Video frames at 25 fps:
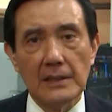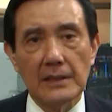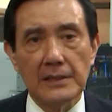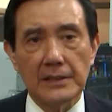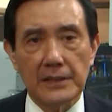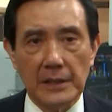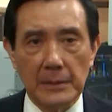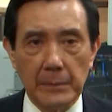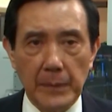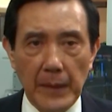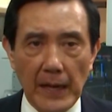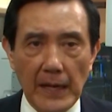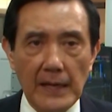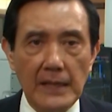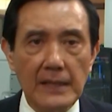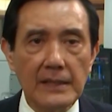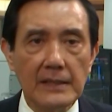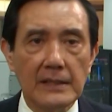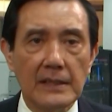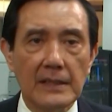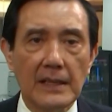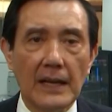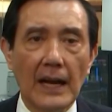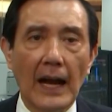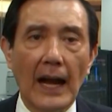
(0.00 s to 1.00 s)
debate,
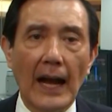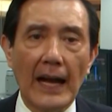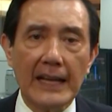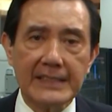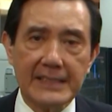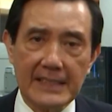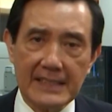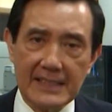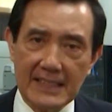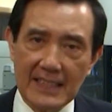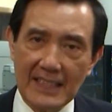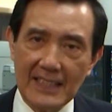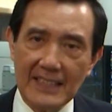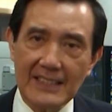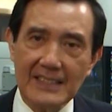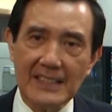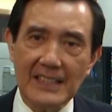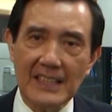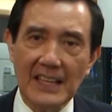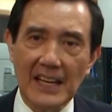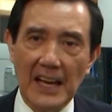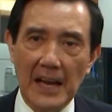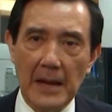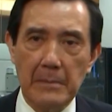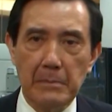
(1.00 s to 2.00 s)
exercise,
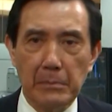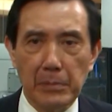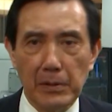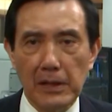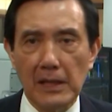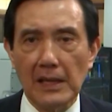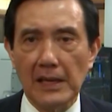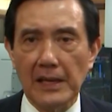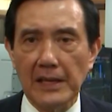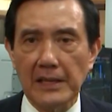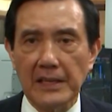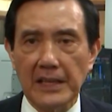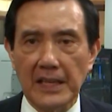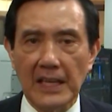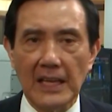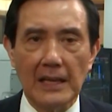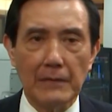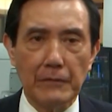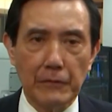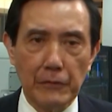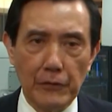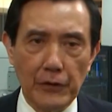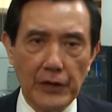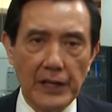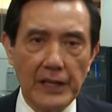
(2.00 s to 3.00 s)
and play in a
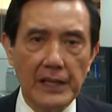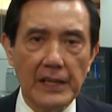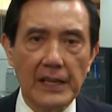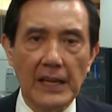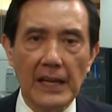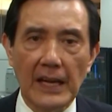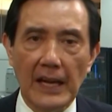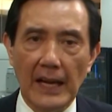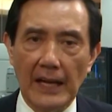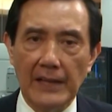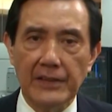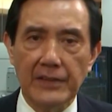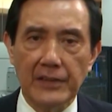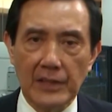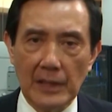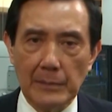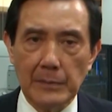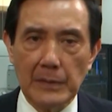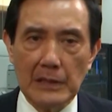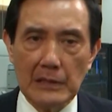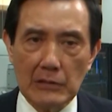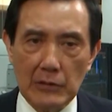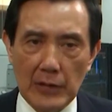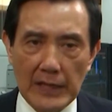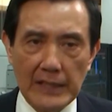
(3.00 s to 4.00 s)
free and
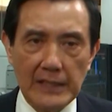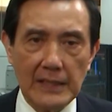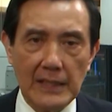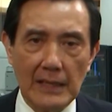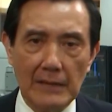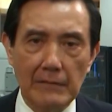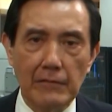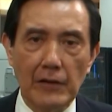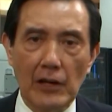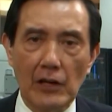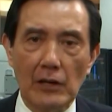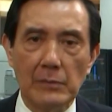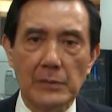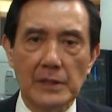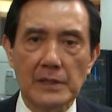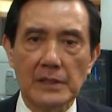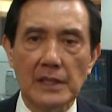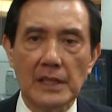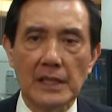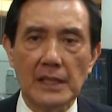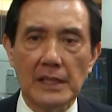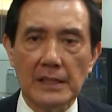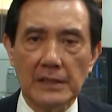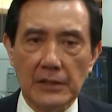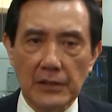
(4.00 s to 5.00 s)
democratic environment
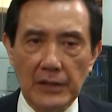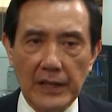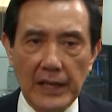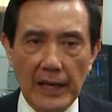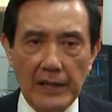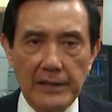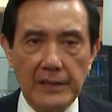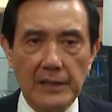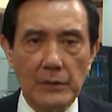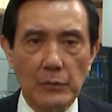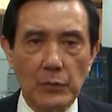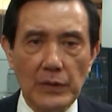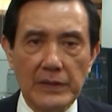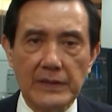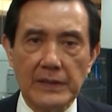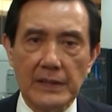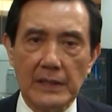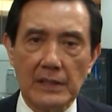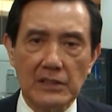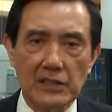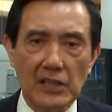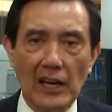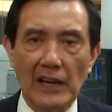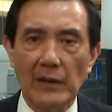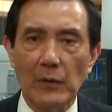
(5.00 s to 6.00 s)
together with
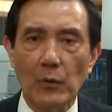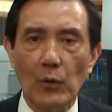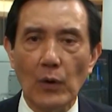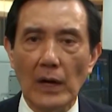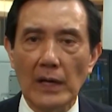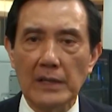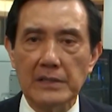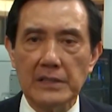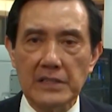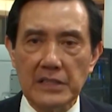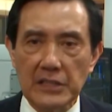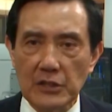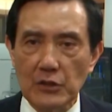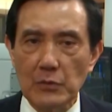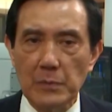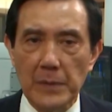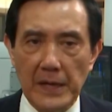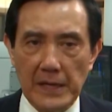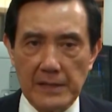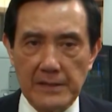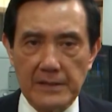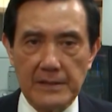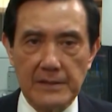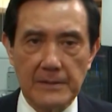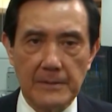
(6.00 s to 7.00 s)
their Taiwan
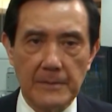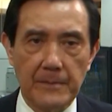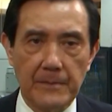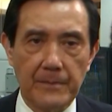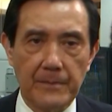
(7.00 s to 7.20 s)
schoolmates.